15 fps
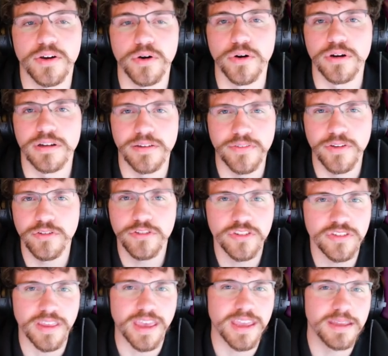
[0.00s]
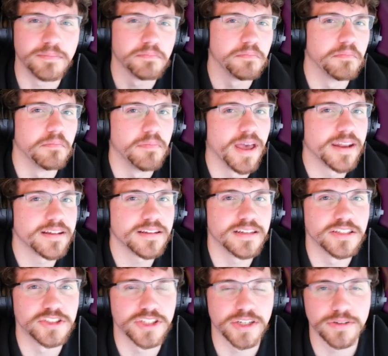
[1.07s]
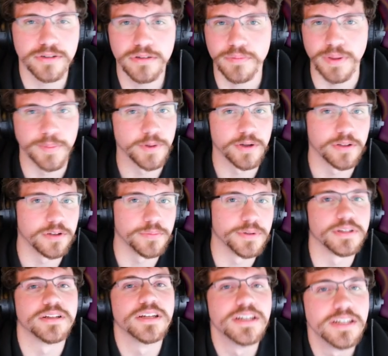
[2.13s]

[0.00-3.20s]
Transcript: or if you just hate meta in general, maybe you're a little bit